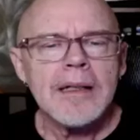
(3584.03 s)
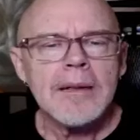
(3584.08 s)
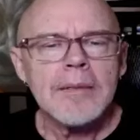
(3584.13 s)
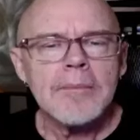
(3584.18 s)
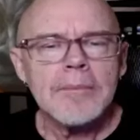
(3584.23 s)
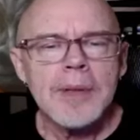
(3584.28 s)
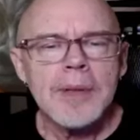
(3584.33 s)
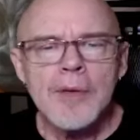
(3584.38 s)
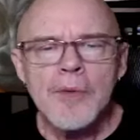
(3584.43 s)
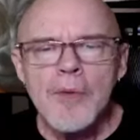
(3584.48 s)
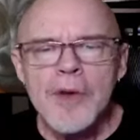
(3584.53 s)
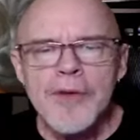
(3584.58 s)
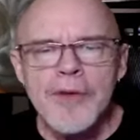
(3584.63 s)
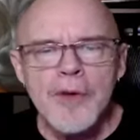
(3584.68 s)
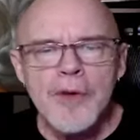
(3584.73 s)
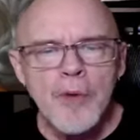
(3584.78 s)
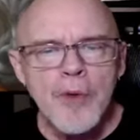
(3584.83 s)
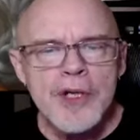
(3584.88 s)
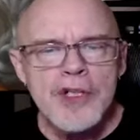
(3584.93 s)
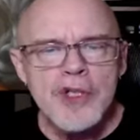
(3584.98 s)
But with the
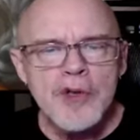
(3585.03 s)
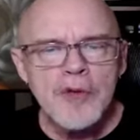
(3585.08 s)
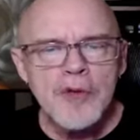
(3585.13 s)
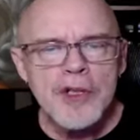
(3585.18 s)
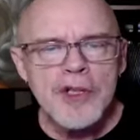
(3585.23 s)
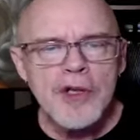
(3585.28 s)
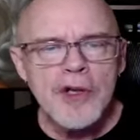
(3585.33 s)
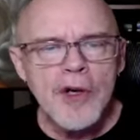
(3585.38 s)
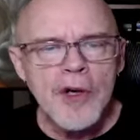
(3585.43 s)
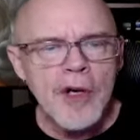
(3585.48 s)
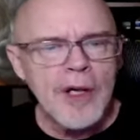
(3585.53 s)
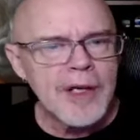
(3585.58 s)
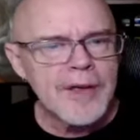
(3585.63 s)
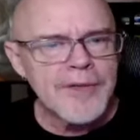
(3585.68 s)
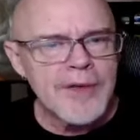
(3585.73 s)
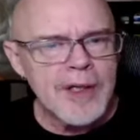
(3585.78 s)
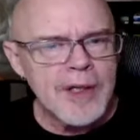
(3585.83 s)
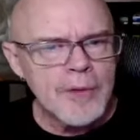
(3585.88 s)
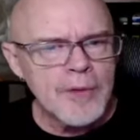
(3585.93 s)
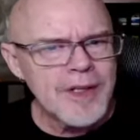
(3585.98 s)
witchwood gone,
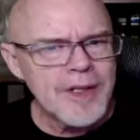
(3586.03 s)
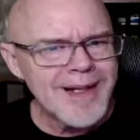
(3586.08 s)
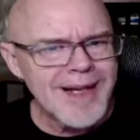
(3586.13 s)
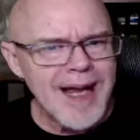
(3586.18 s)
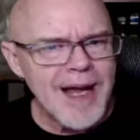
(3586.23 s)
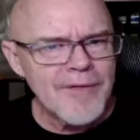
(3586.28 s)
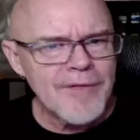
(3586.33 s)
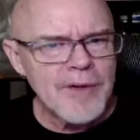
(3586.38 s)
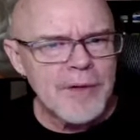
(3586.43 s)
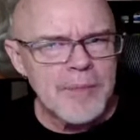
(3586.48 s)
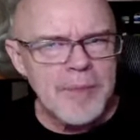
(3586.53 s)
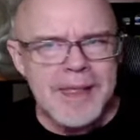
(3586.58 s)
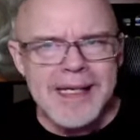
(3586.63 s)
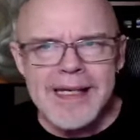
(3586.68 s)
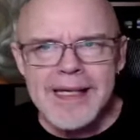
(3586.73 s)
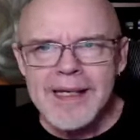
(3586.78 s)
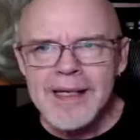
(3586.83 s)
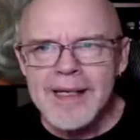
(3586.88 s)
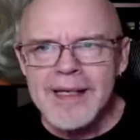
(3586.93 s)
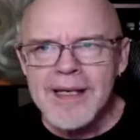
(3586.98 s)
there would never
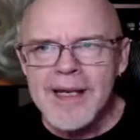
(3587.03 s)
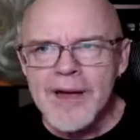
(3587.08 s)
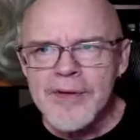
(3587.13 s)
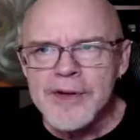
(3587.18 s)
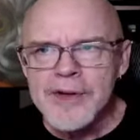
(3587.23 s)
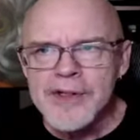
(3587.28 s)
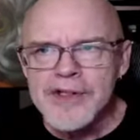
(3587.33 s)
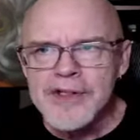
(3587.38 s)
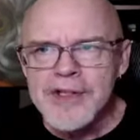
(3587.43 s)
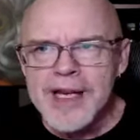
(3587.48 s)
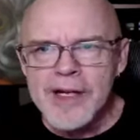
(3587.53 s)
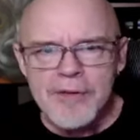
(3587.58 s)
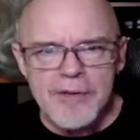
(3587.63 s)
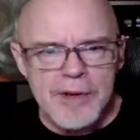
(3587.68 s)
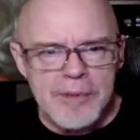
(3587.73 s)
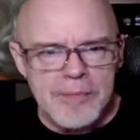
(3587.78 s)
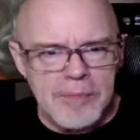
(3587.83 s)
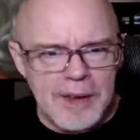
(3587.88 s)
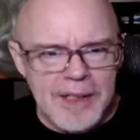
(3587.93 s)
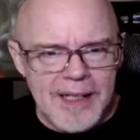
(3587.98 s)
be another
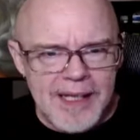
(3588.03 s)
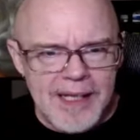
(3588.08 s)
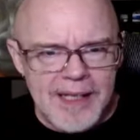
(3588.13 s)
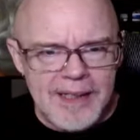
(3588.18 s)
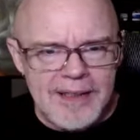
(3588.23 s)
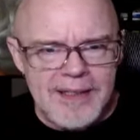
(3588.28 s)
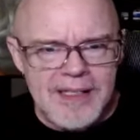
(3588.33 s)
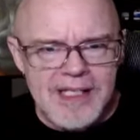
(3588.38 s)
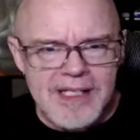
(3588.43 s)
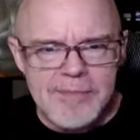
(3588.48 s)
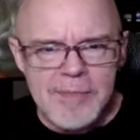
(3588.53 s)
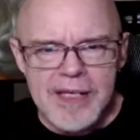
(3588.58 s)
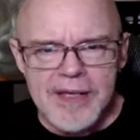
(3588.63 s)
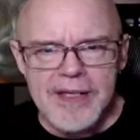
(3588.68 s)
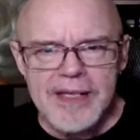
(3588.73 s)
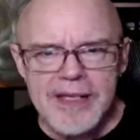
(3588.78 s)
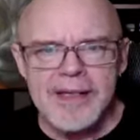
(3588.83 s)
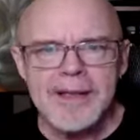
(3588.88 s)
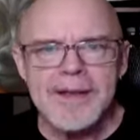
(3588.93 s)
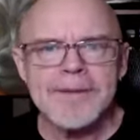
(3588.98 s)
sacred blade
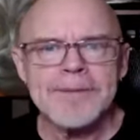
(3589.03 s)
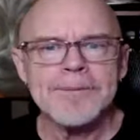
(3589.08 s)
smithied.